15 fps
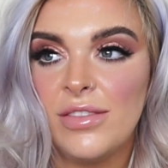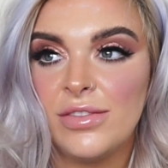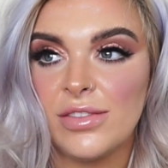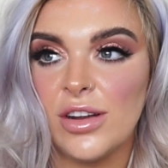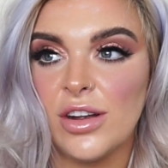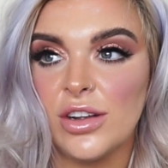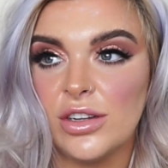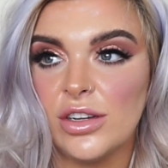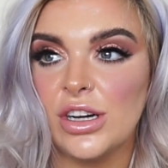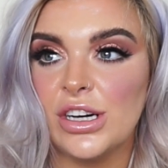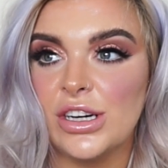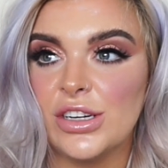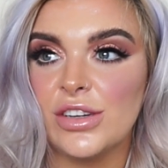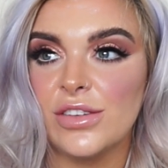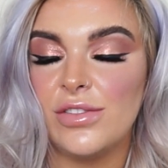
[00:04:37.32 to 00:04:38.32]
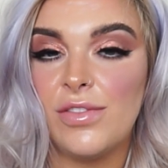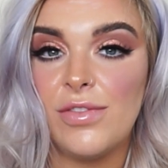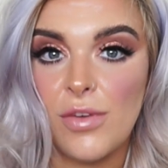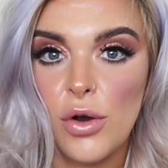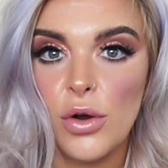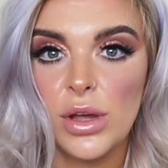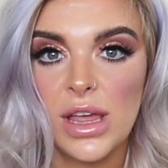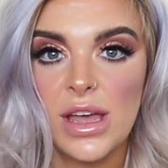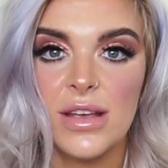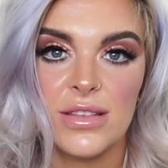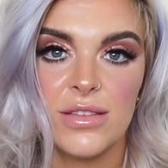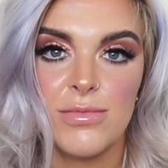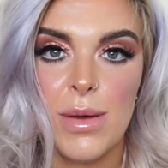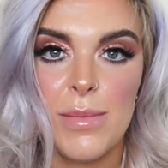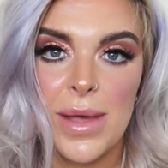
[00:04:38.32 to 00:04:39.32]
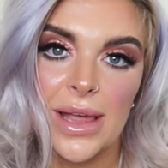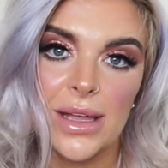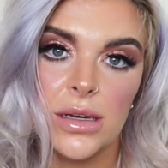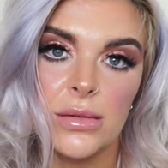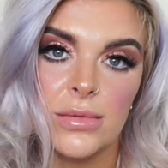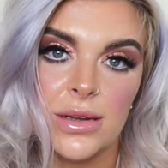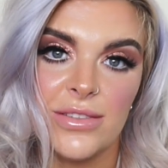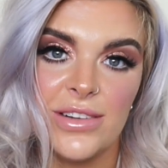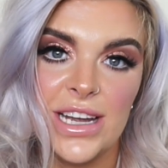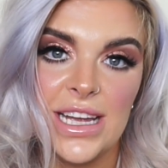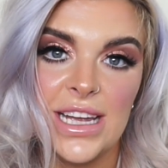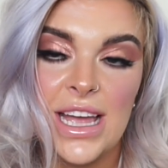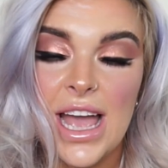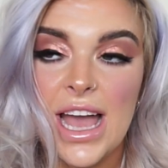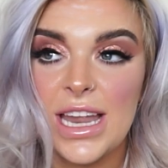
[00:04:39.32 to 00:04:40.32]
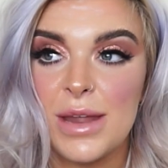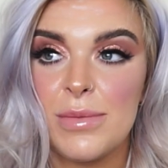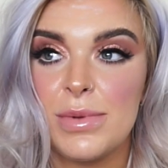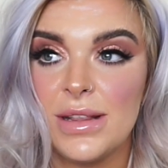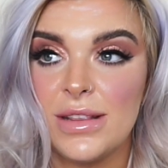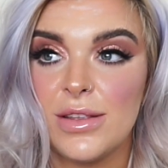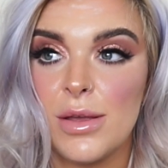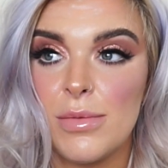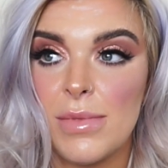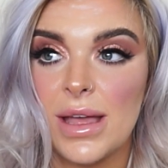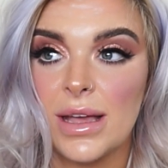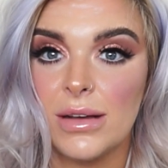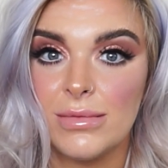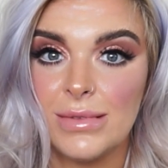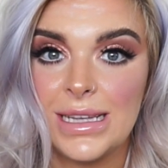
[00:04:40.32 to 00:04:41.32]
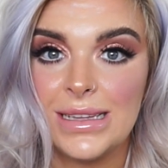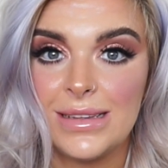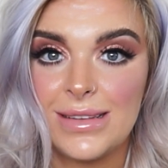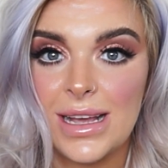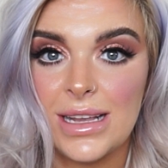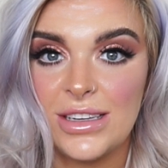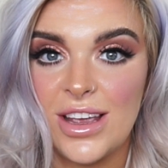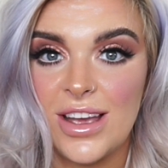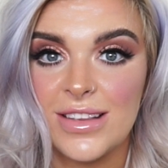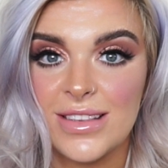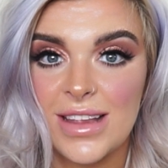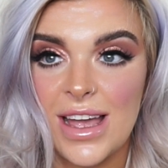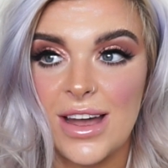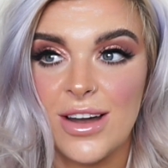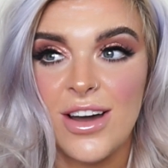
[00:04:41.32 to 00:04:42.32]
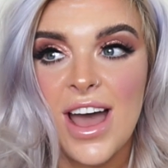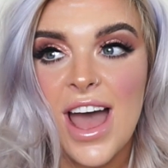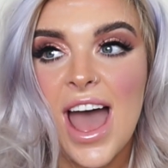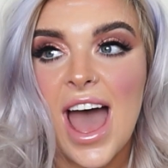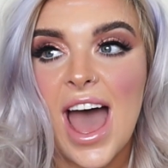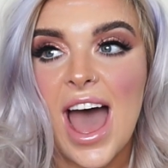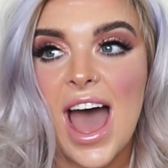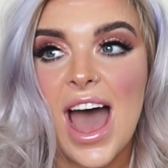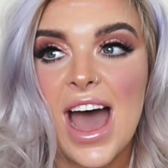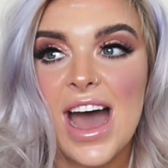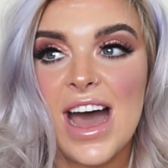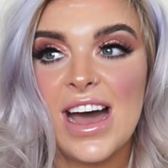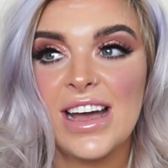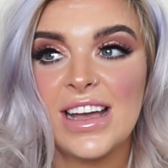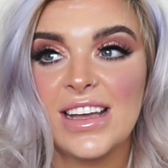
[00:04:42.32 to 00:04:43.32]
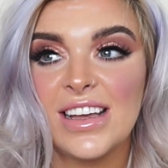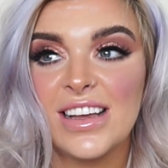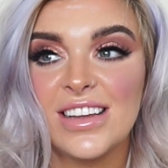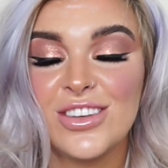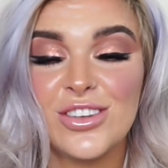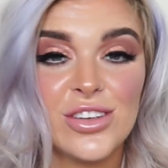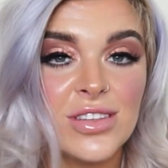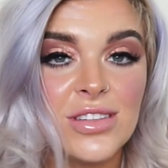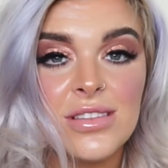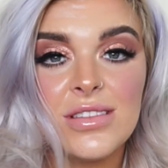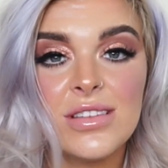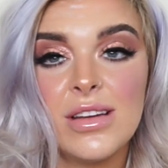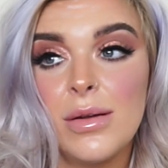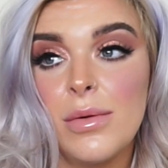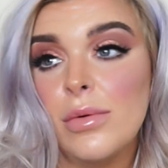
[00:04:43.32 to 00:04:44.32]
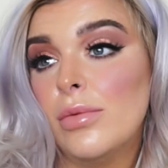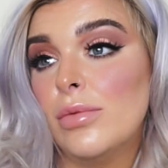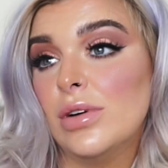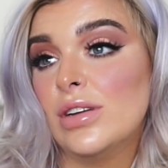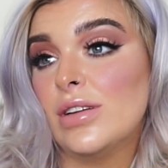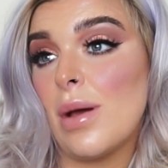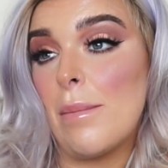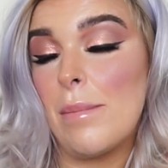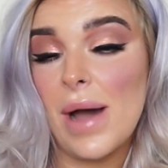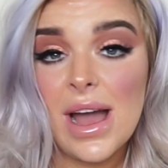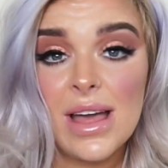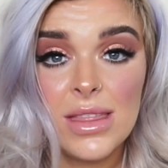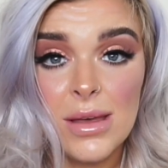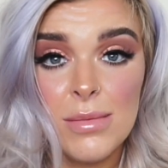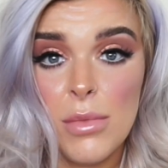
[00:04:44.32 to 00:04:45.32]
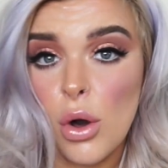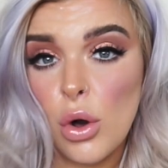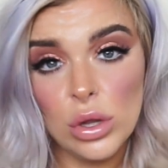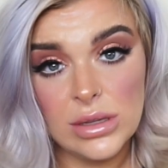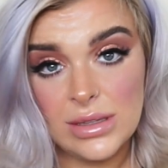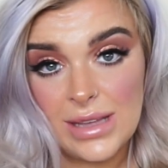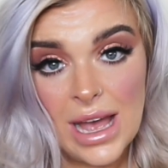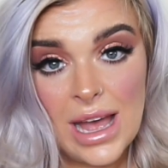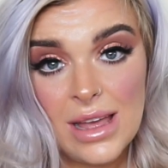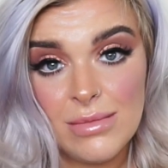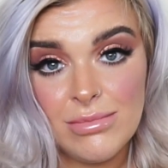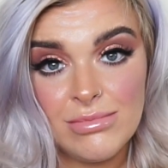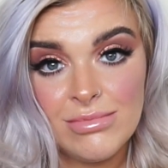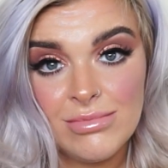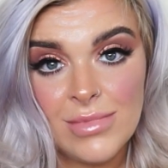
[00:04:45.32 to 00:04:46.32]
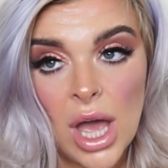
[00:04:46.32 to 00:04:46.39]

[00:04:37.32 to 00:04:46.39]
for a good 4 years of my makeup career, and I've been doing makeup nearly 10 years now. I just would buy them all the time.